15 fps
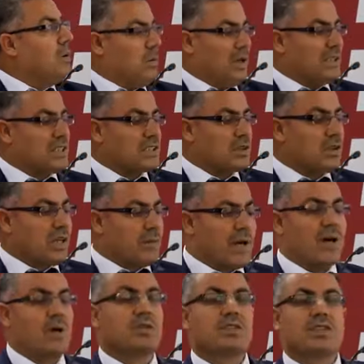What is good
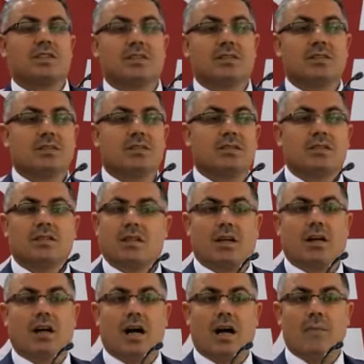
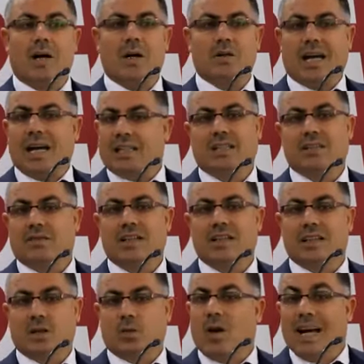about active
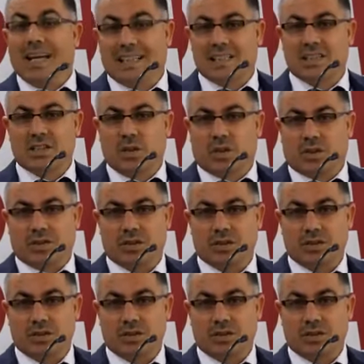learning? Why it is good?